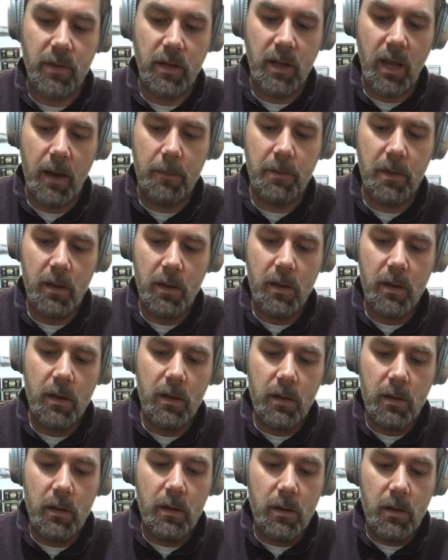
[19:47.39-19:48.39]
affect the depth.
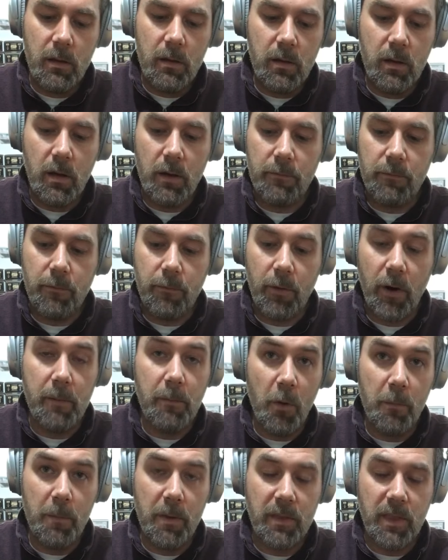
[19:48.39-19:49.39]
You
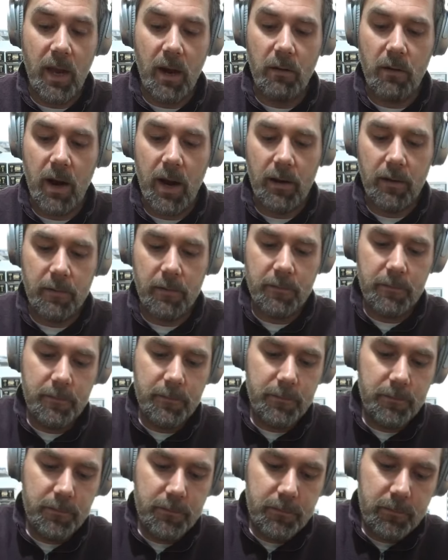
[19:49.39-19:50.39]
have free movement there, right?